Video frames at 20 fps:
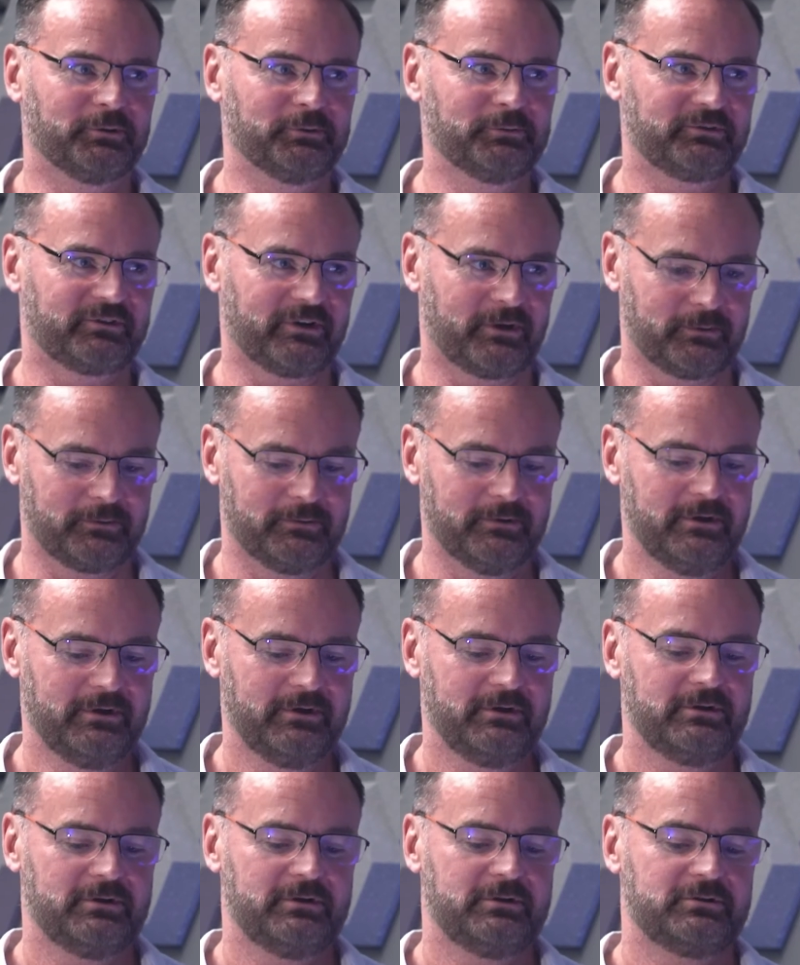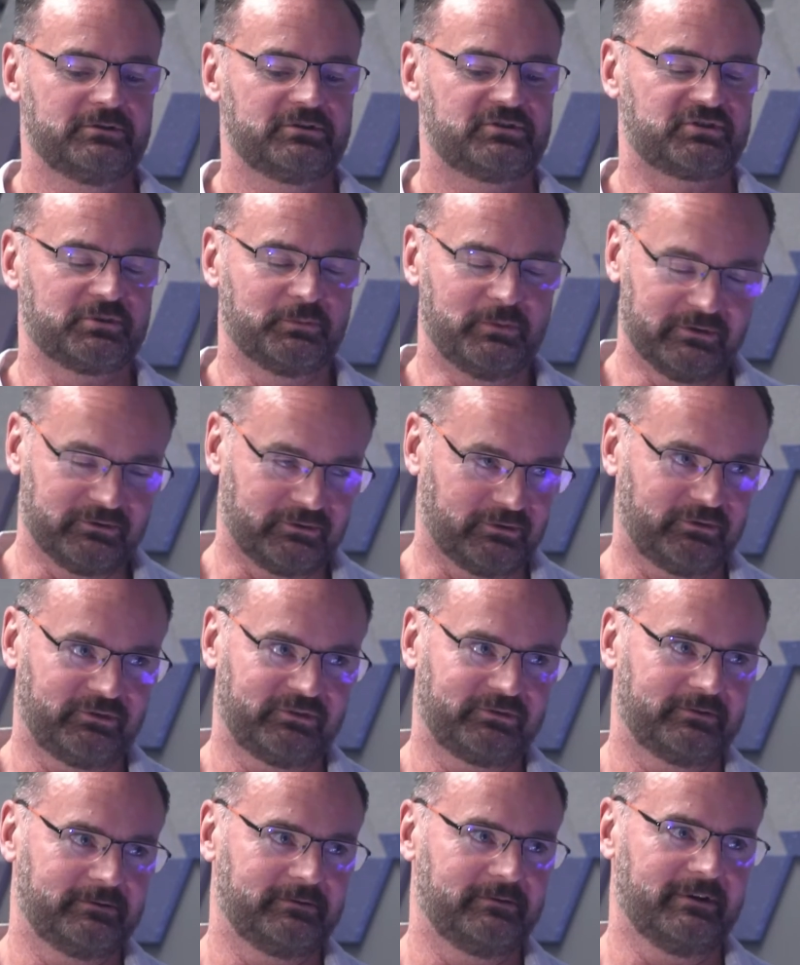So someone
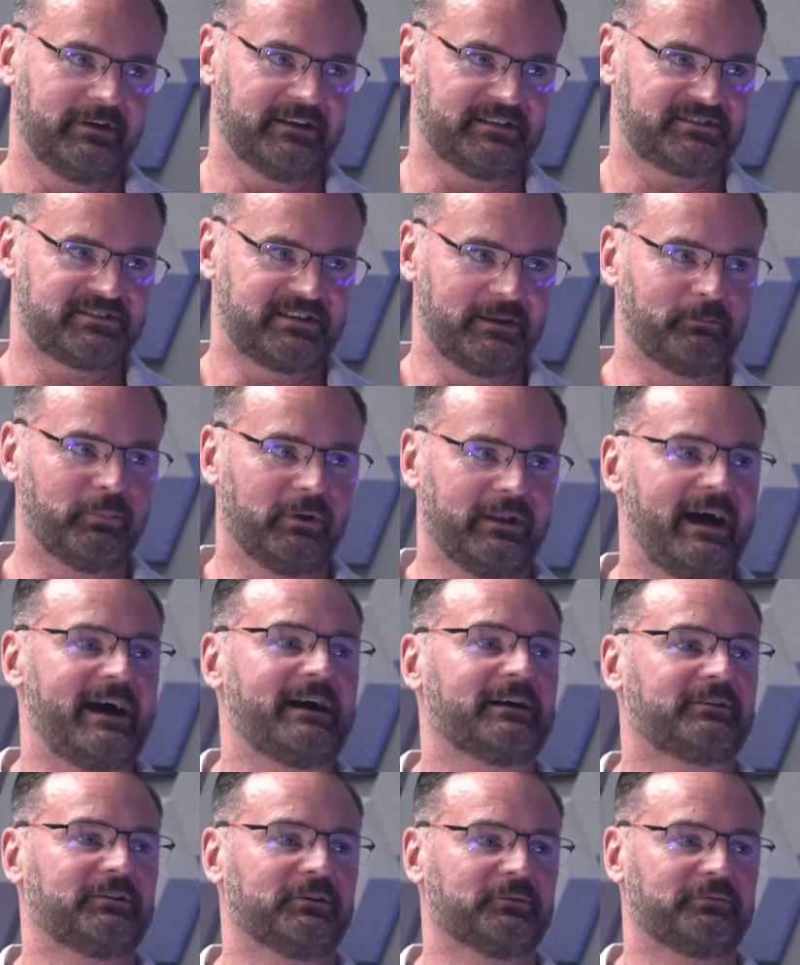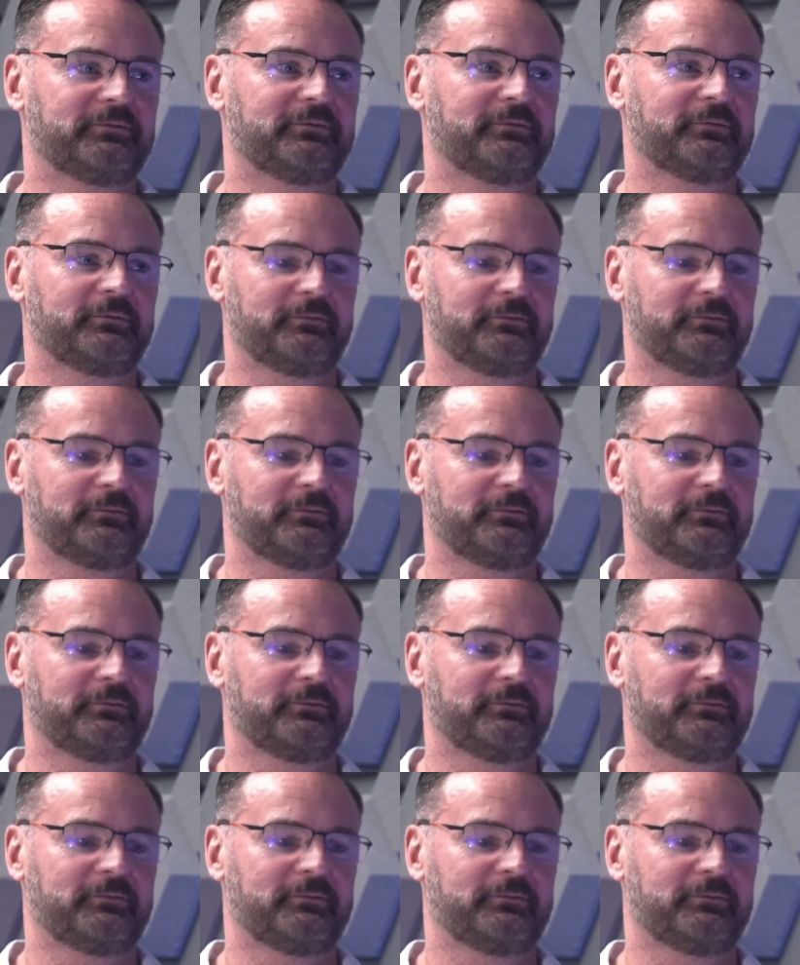just a simple act of